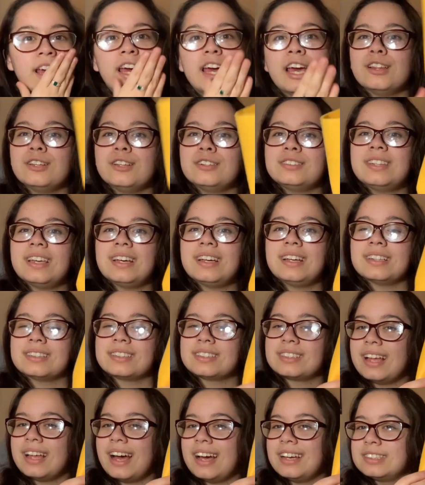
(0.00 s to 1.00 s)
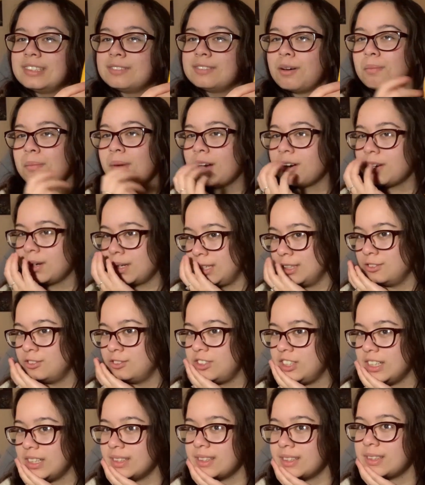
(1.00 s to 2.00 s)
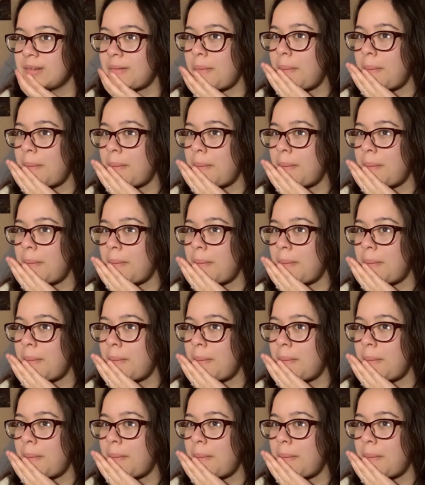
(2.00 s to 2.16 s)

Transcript: It looks like a slice of American cheese.